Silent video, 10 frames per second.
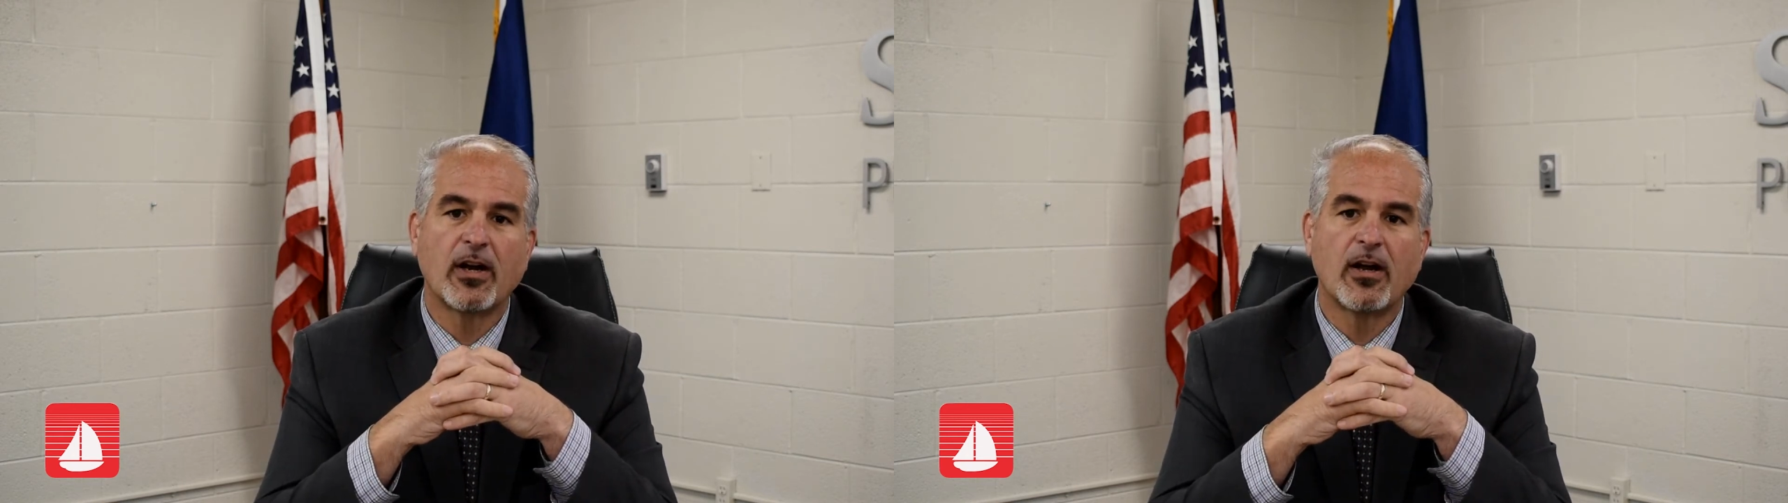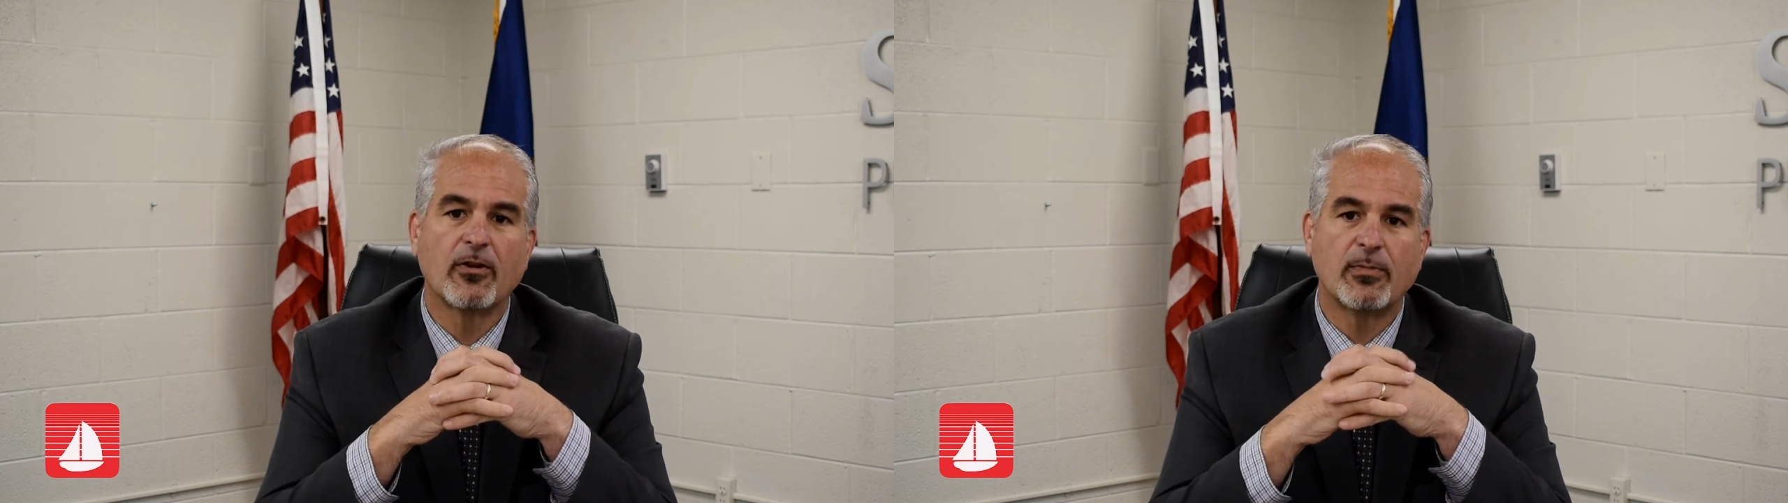
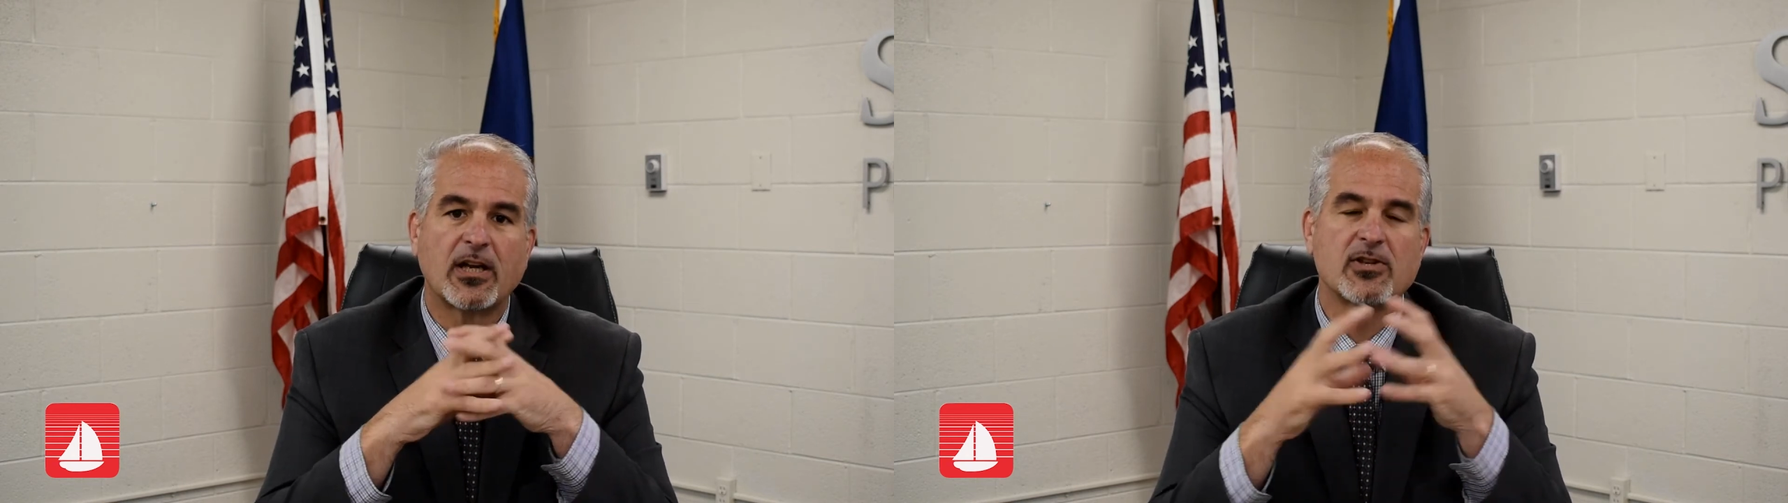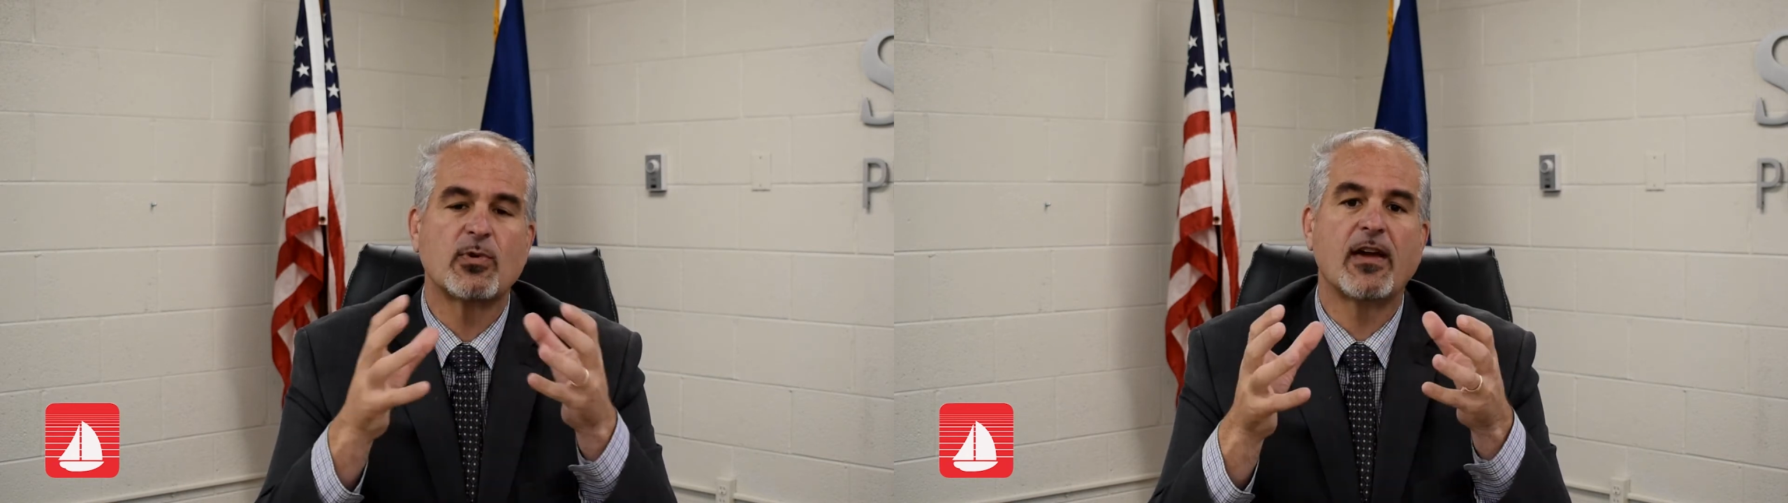another
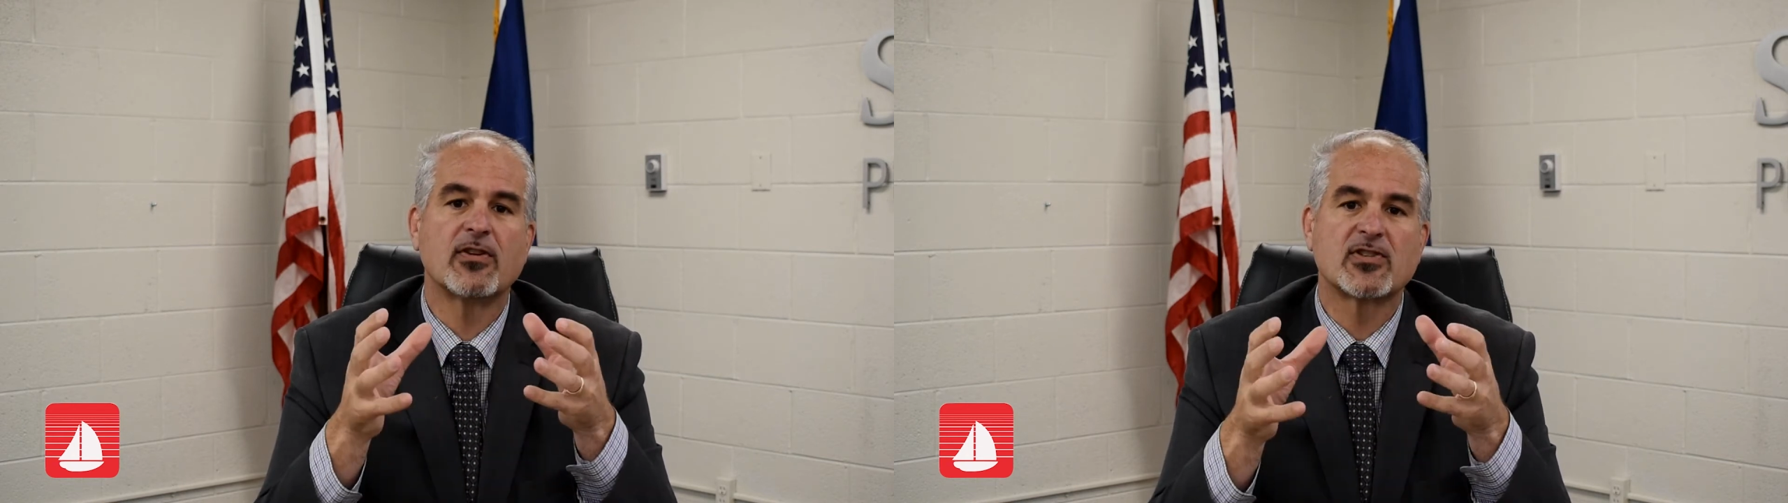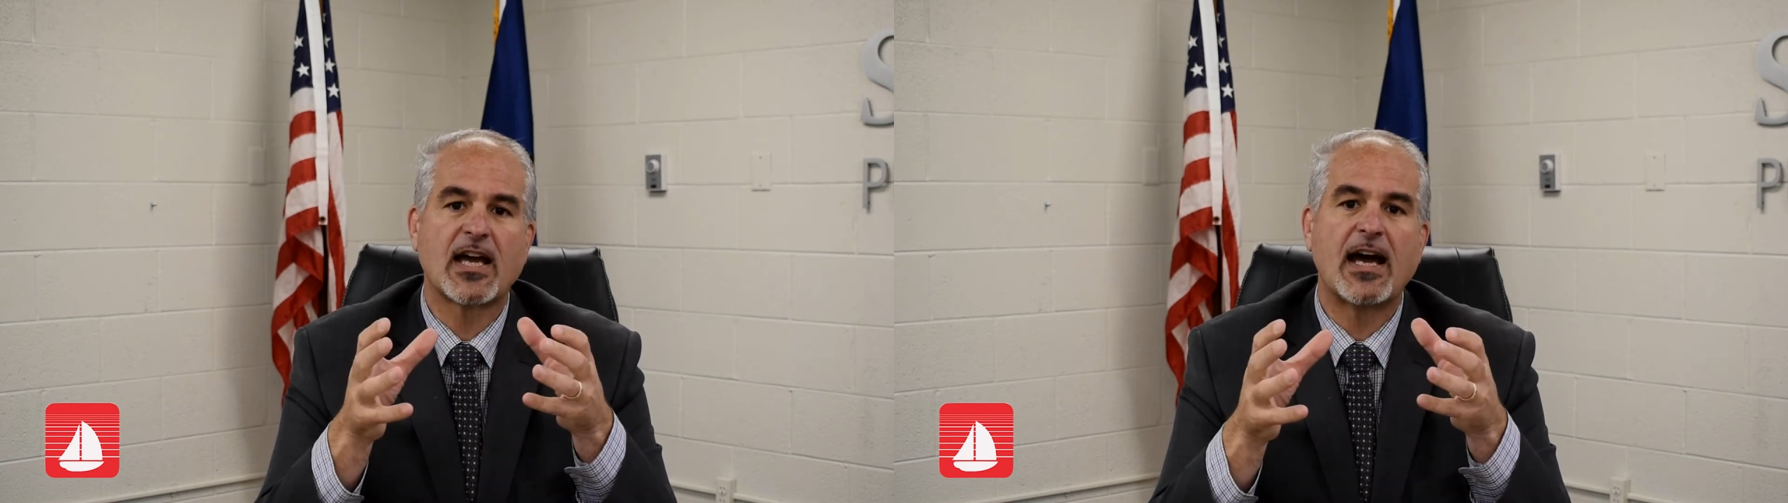because we have
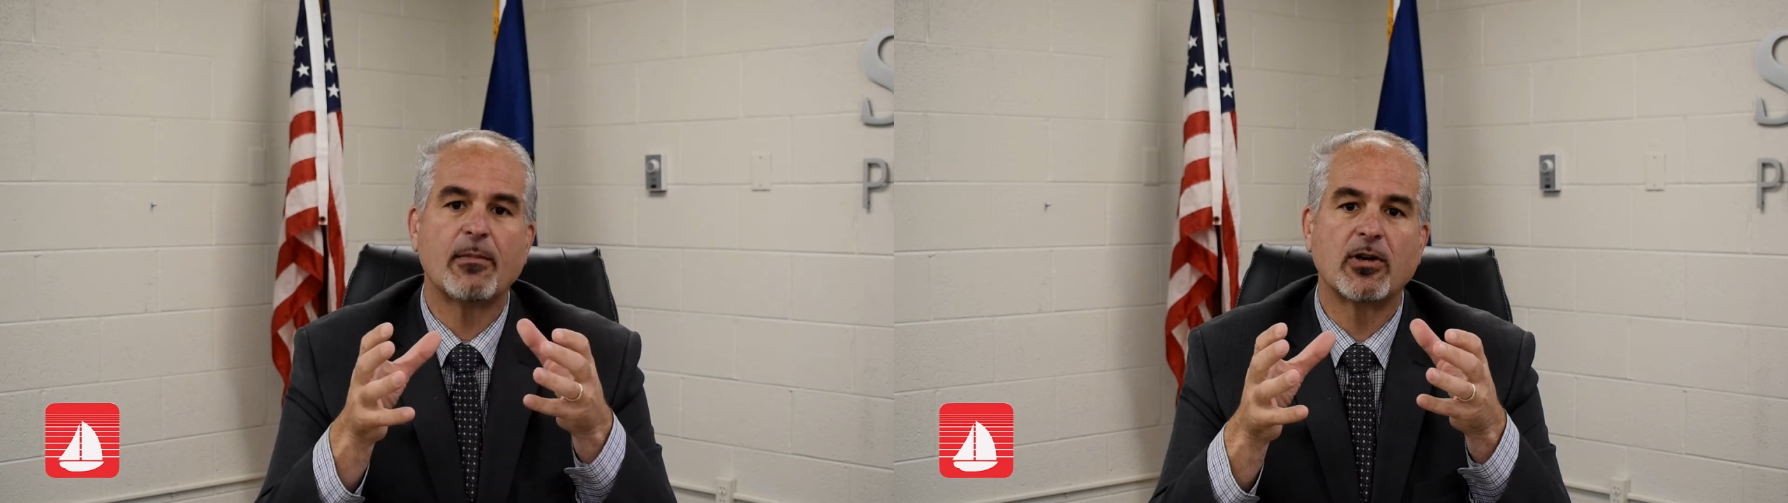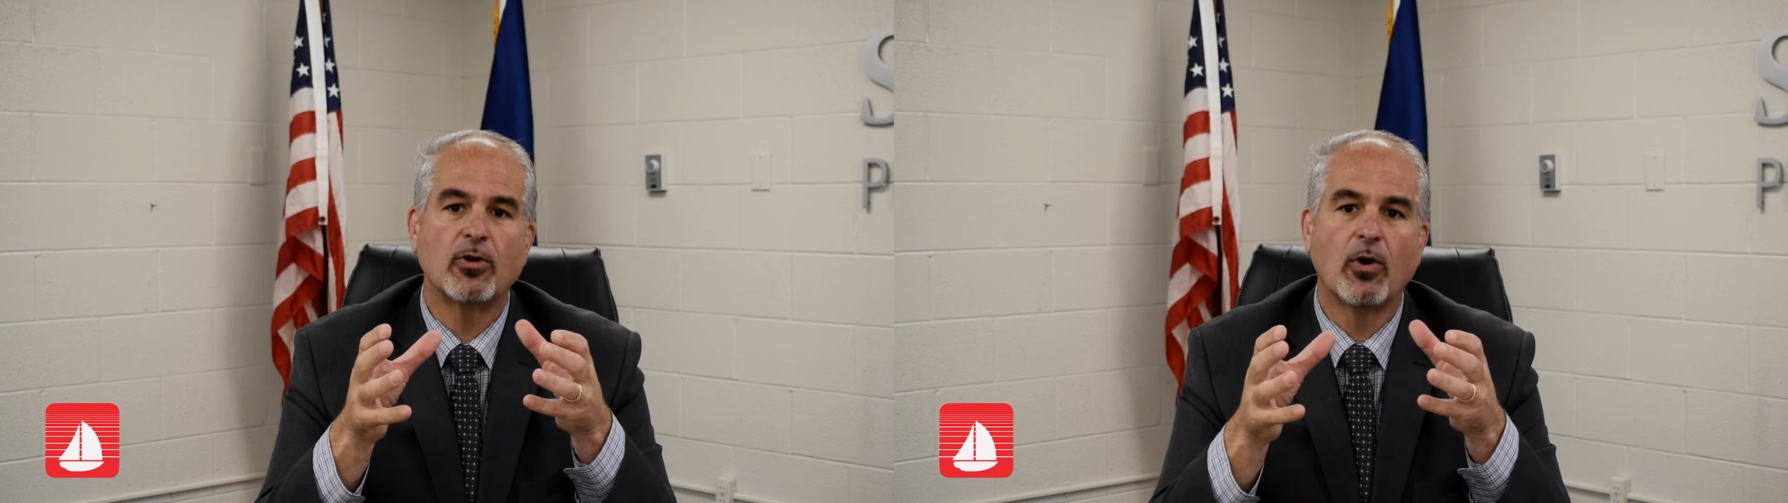this
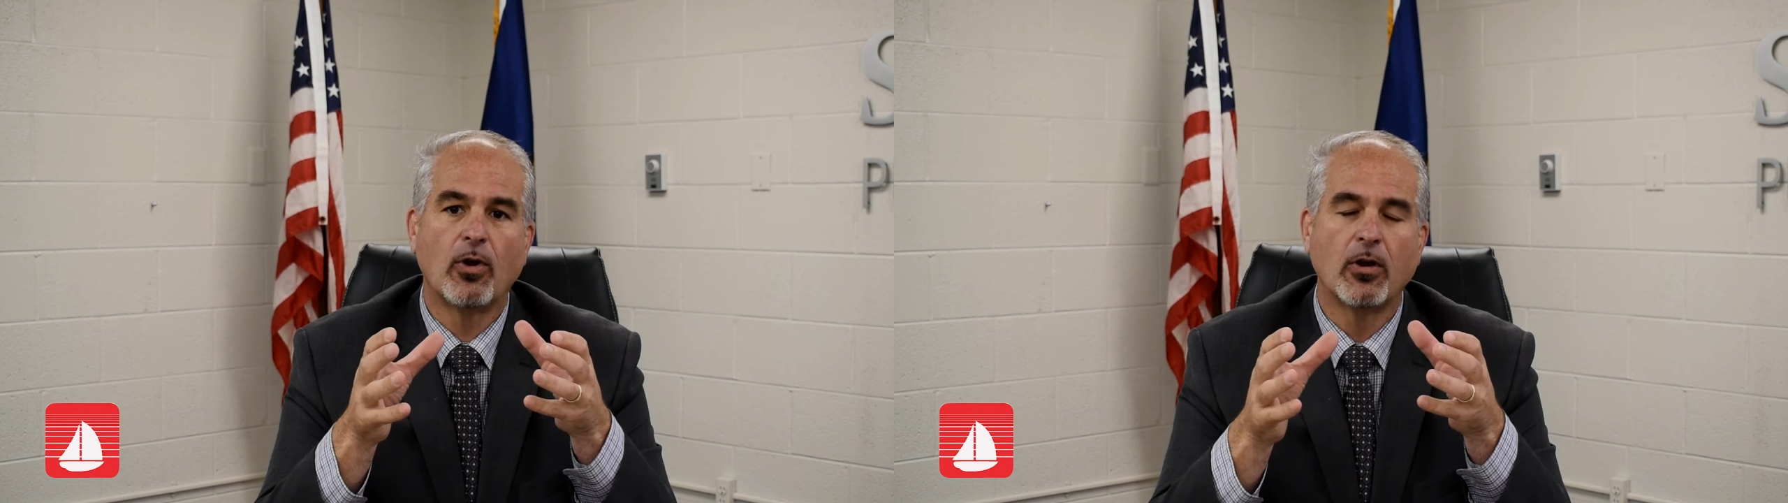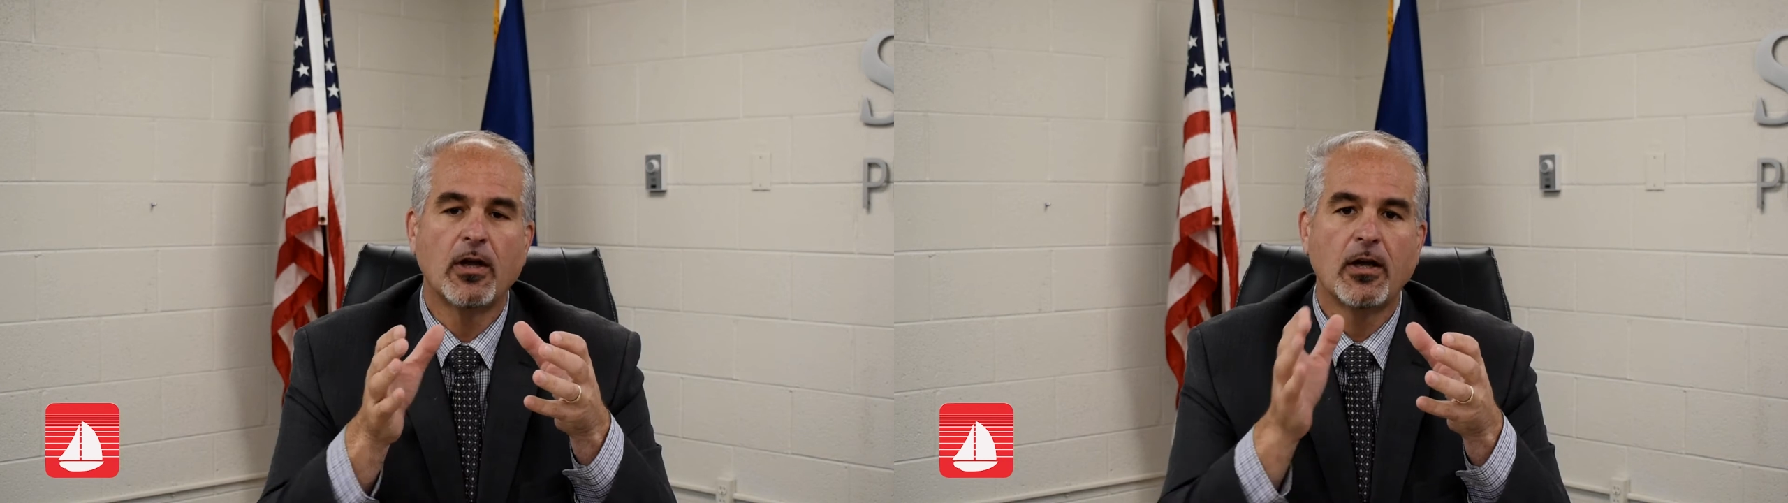common
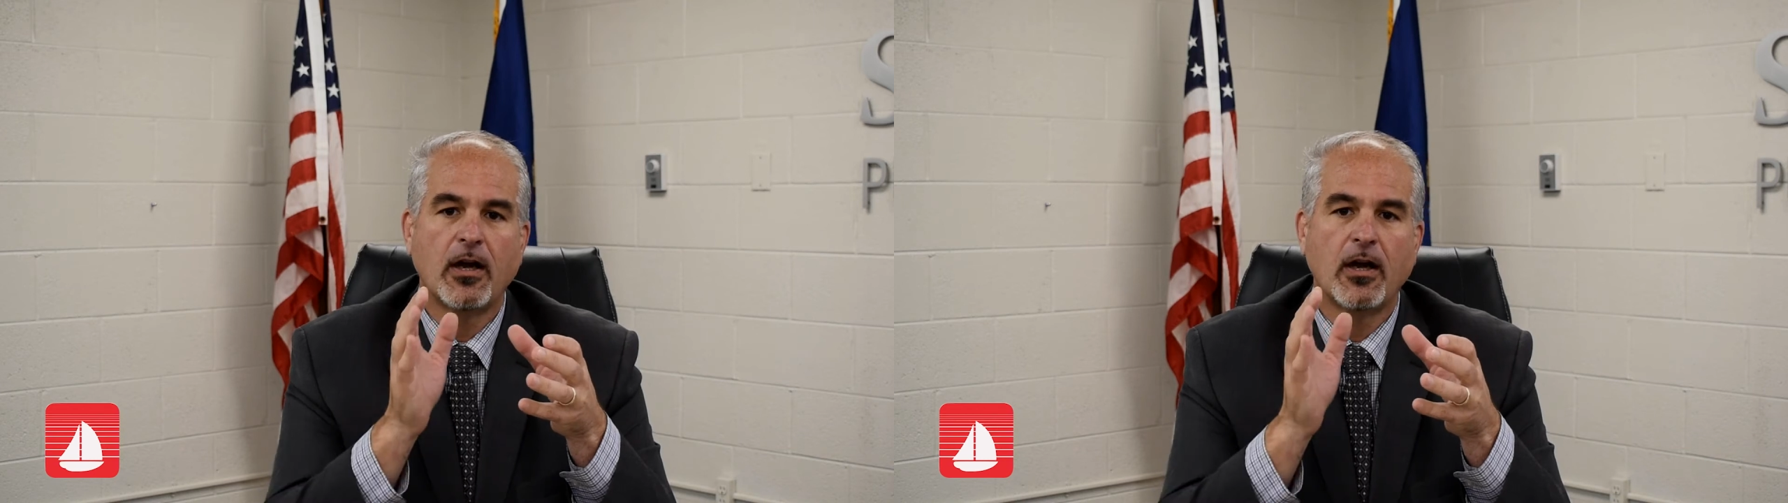goal